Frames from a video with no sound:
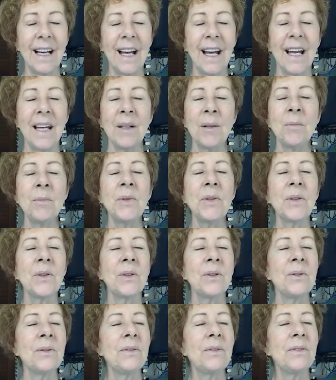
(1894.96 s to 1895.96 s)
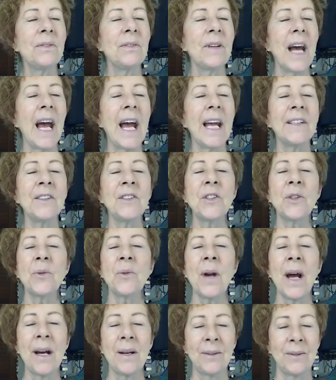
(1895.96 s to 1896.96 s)
and observe and
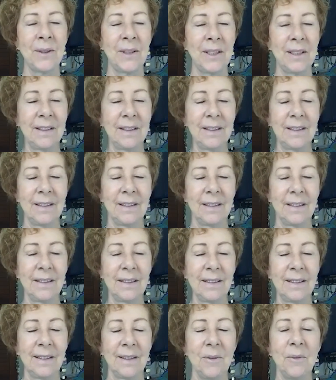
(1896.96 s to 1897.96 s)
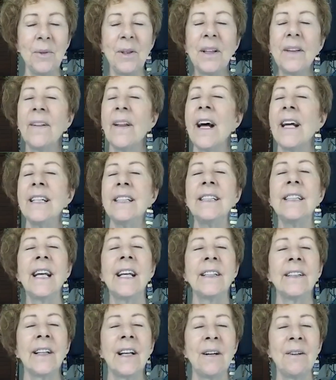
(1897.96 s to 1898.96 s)
surround with light
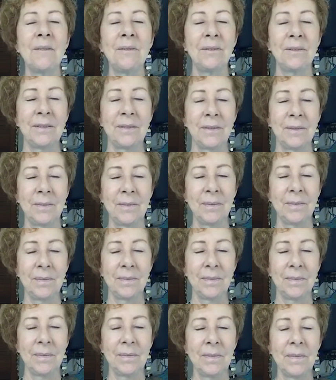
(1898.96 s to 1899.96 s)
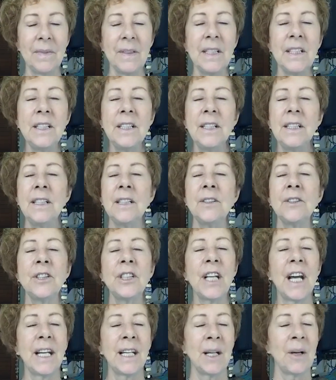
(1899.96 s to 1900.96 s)
and love. Dear
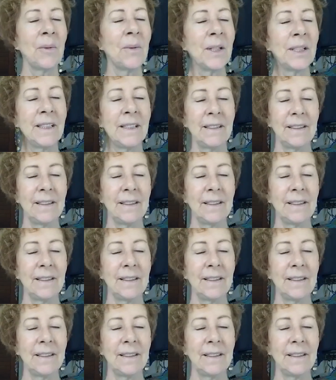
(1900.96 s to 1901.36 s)
Shining Ones.